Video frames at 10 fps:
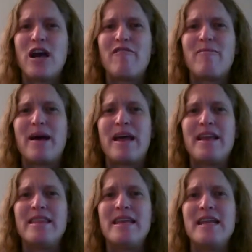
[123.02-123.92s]
off by it
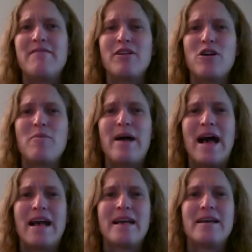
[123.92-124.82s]
and then never go
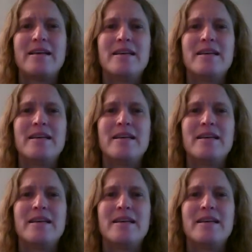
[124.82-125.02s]
back.